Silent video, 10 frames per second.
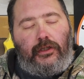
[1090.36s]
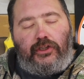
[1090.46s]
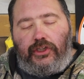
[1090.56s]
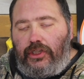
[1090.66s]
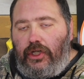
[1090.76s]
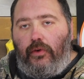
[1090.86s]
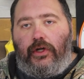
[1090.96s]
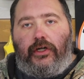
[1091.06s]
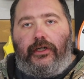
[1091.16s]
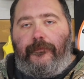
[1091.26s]
So
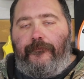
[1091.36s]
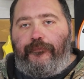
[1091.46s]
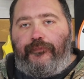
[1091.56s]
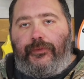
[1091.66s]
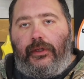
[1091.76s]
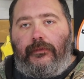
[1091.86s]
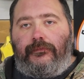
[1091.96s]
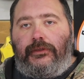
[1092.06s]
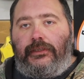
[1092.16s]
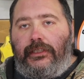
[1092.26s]
good.
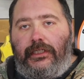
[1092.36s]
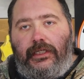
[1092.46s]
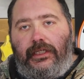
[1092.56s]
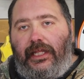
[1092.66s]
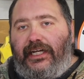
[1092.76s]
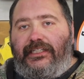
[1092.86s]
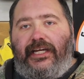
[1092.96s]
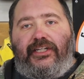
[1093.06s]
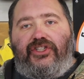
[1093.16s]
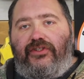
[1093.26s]
Like I
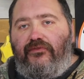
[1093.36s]
say,